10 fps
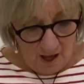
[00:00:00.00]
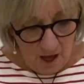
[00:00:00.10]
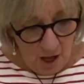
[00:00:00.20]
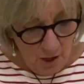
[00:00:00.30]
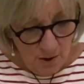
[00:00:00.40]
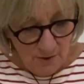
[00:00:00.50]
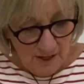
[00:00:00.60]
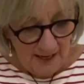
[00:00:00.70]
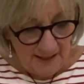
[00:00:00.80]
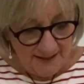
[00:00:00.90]

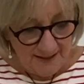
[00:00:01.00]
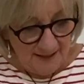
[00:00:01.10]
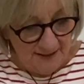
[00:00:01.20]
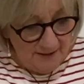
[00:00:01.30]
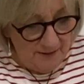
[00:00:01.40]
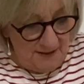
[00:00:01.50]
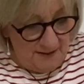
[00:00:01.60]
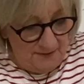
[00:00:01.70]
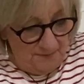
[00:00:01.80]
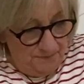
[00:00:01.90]
Okay, let's get started.
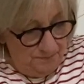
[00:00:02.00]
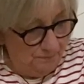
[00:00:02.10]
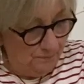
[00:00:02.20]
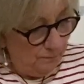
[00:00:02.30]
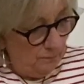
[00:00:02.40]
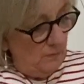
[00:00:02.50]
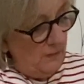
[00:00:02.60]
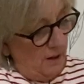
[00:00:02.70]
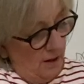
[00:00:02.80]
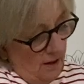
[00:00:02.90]

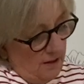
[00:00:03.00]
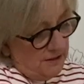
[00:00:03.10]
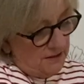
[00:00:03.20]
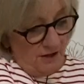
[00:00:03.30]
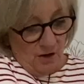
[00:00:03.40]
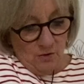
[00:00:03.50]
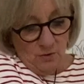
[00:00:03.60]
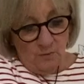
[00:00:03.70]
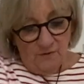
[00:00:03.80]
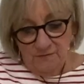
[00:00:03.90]
So
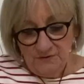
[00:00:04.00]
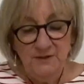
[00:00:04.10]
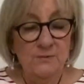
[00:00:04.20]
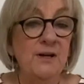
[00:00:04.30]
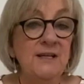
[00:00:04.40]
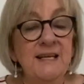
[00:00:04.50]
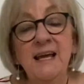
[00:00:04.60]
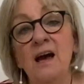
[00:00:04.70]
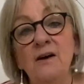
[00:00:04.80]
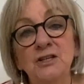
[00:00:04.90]
we're going to
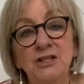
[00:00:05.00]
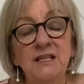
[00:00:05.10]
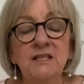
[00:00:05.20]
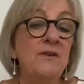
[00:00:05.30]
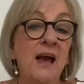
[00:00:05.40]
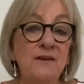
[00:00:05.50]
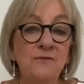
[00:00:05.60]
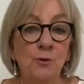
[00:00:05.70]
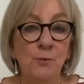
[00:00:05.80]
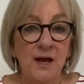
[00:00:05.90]
take our sheet of
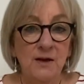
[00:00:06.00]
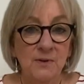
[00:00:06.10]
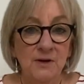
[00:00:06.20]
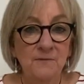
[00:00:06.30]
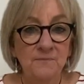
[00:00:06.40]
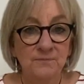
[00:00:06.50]
A4 paper